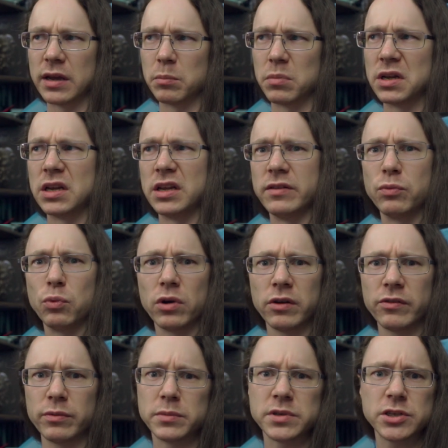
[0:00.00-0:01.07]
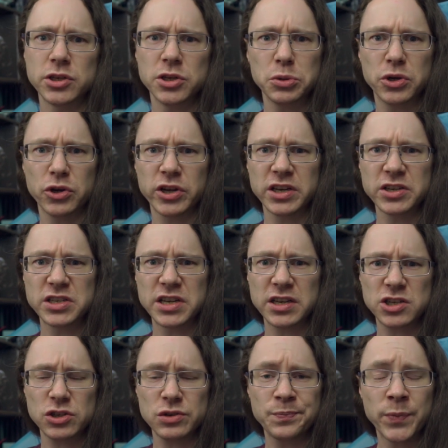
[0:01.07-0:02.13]
I believe one of them is a new cooking
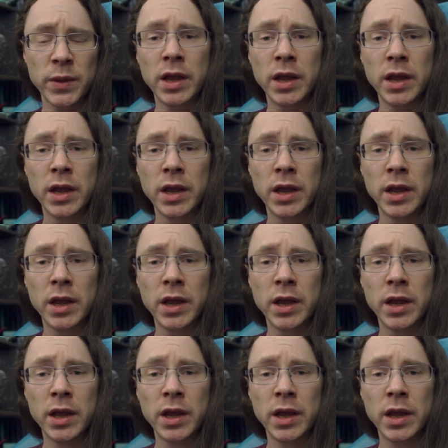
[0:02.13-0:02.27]
station.